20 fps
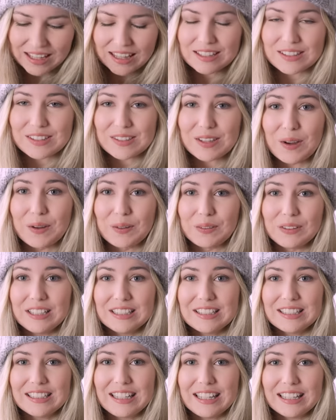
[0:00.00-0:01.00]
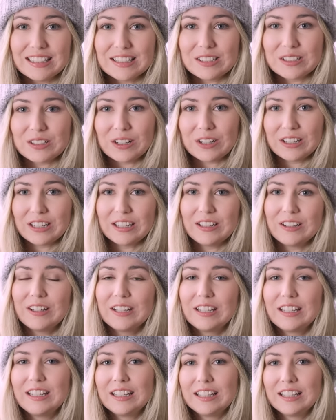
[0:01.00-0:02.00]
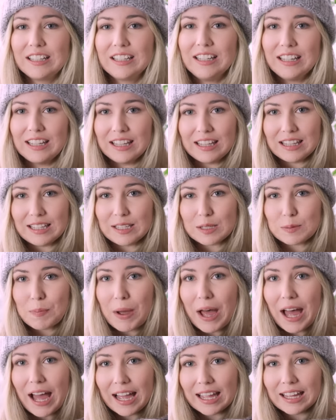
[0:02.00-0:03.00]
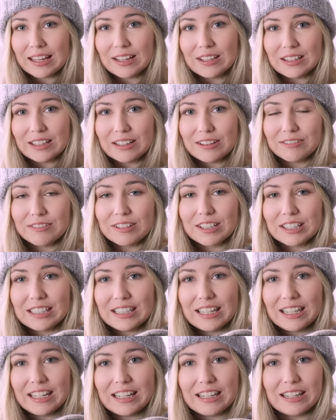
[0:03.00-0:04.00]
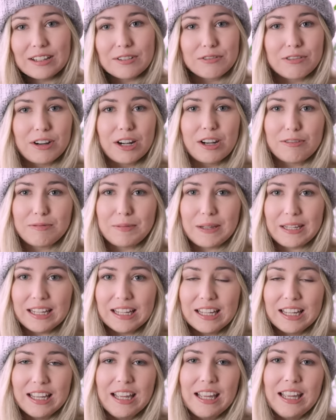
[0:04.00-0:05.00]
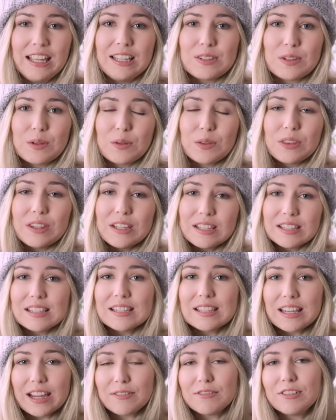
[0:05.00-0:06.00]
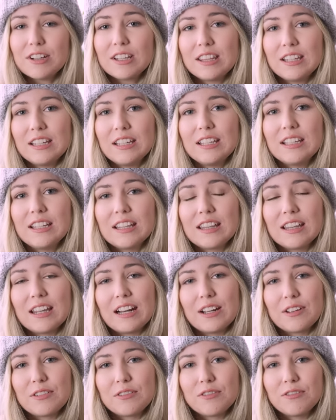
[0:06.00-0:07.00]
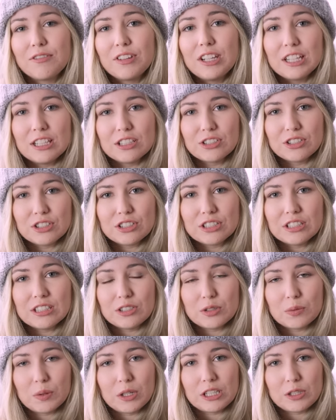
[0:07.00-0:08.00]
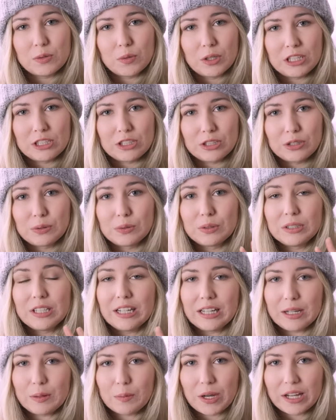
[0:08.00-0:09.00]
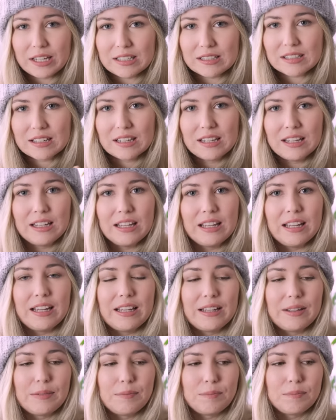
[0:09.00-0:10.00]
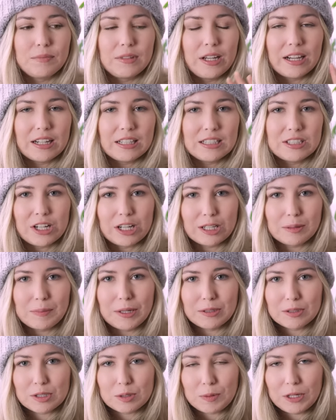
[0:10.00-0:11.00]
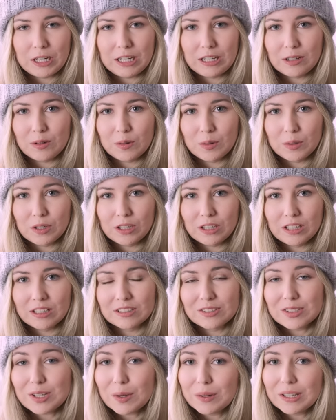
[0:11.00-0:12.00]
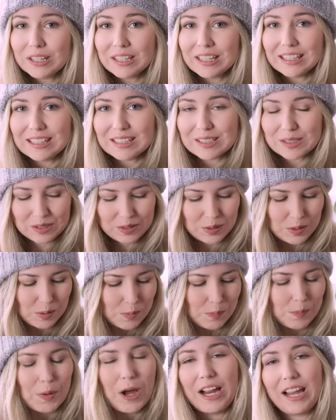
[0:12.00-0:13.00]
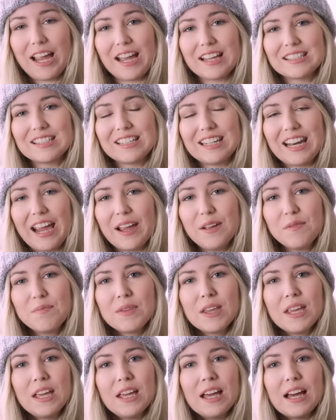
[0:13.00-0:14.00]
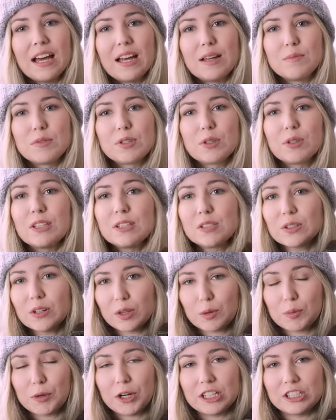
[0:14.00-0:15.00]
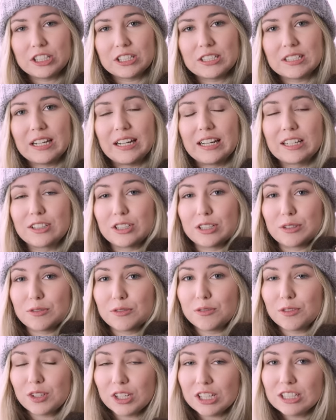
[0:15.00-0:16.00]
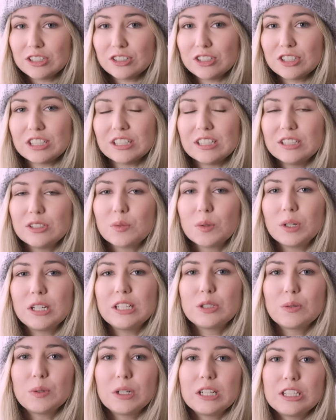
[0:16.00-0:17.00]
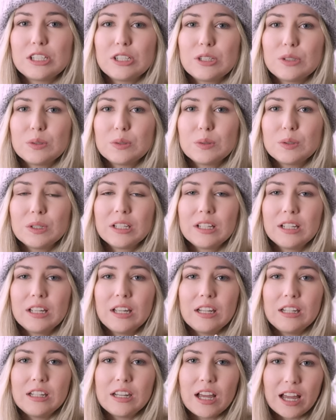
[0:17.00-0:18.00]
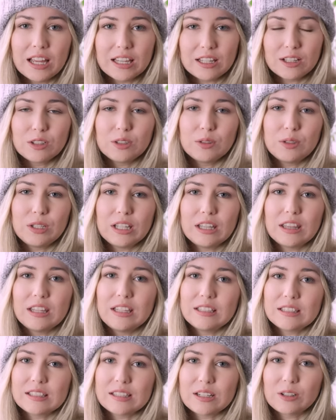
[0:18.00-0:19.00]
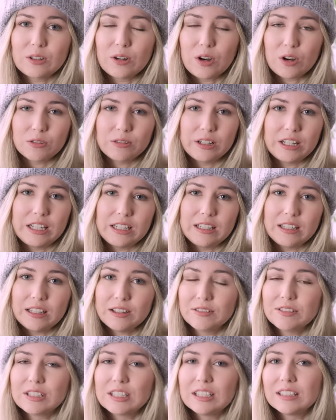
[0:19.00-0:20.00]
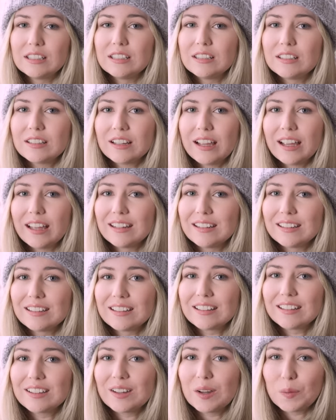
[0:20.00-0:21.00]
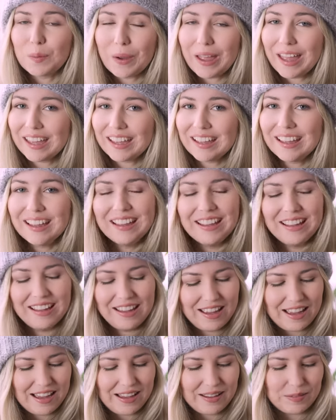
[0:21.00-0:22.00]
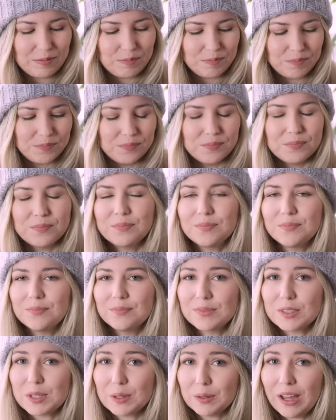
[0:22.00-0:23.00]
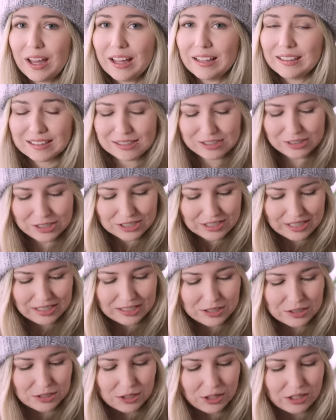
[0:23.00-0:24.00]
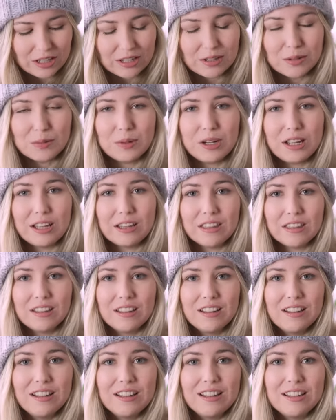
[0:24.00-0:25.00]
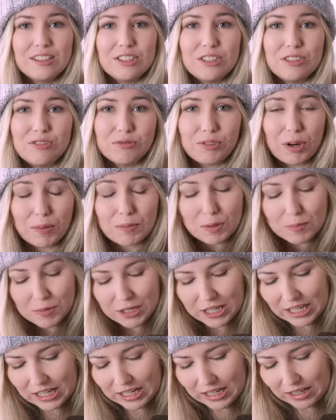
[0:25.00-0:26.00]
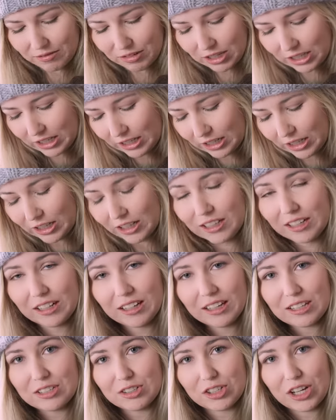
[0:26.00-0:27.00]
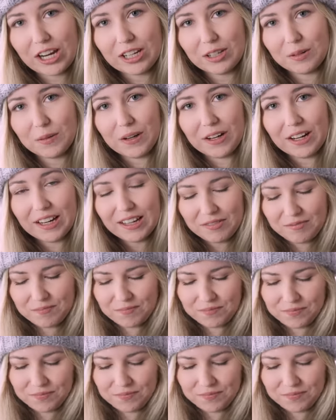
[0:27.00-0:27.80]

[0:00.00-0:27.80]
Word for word: So let's get started on this pile of knitting in front of me. So this is everything that I've finished in twenty twenty-two, knitting-wise. I'm not going to talk about spinning or sewing in this podcast today. Um, so these are all the projects that I actually finished in twenty twenty-two, not including things that are already gifted and away. Um, so yeah, let's just get started with from the beginning of the year in January.